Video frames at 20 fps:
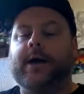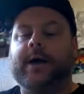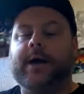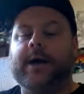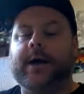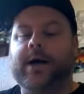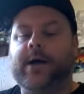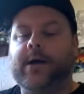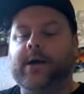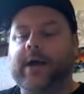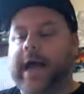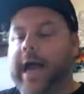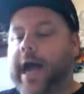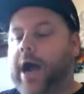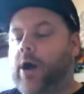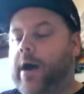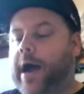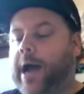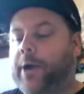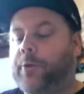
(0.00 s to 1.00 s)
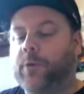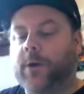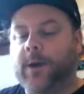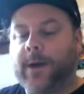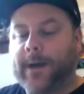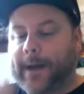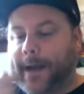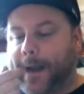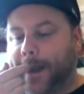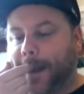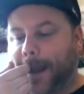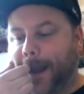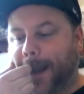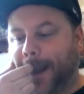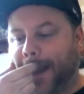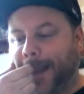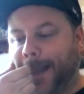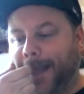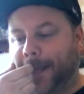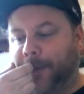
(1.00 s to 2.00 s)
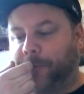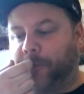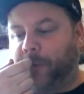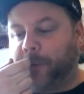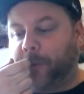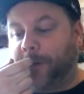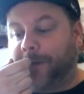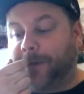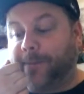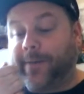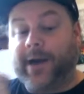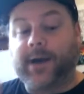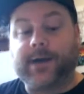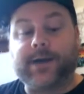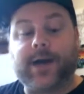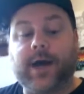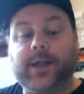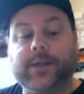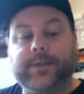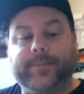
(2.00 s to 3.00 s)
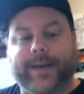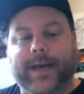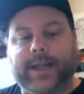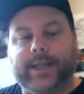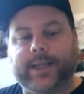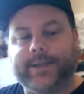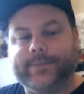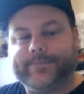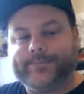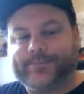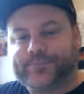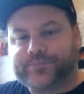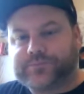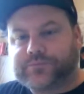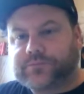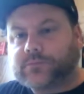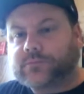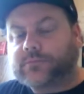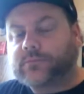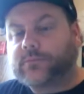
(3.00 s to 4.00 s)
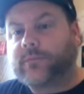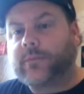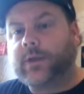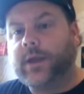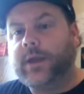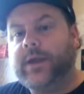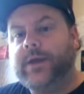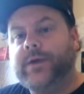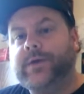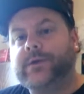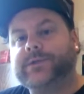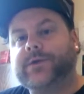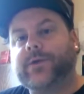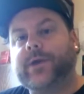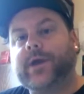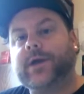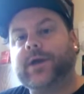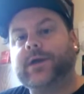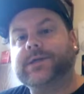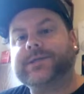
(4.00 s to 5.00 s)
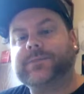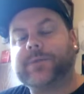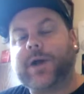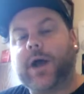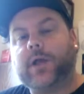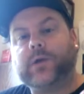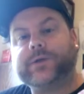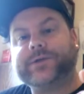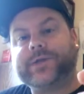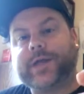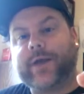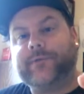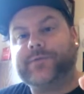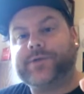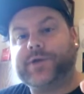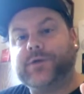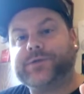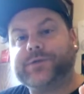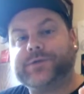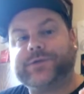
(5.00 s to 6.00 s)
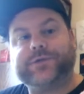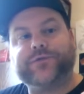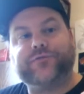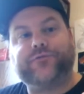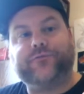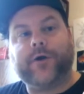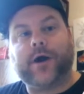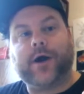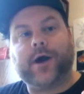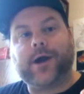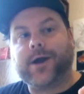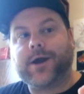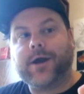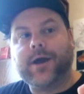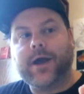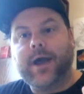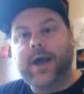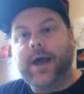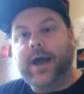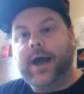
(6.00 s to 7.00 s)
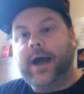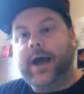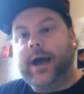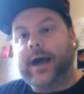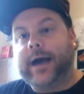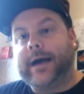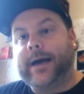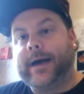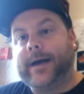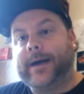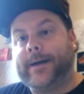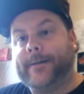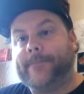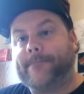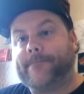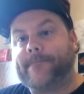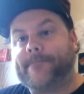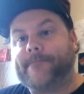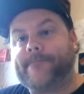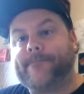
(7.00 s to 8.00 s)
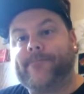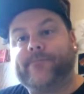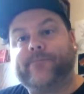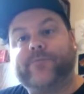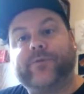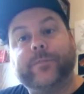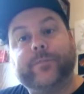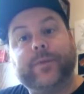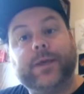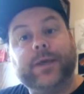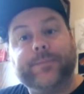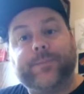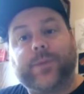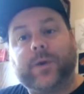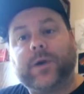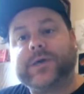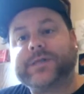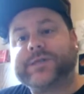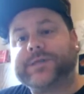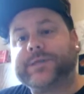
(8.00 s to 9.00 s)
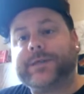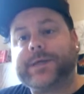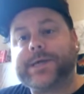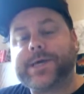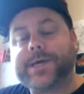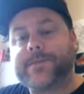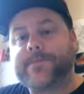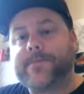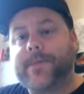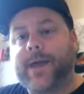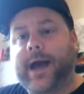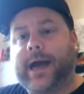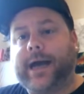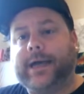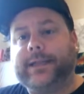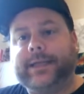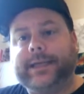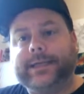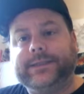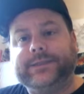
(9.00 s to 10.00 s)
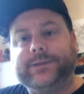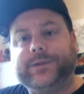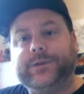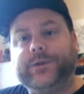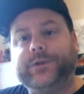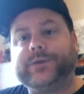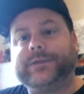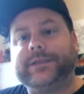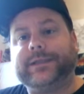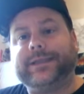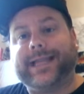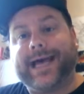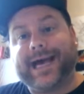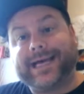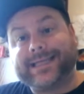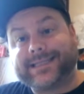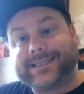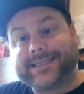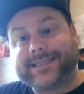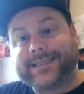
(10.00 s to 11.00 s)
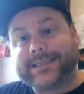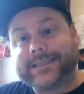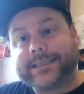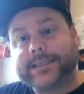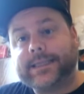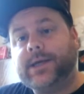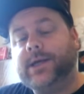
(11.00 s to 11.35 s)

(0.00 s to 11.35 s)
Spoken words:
how I work, and real quick about color palette. So here are some colors that I've chosen so far. For me personally, I like to use less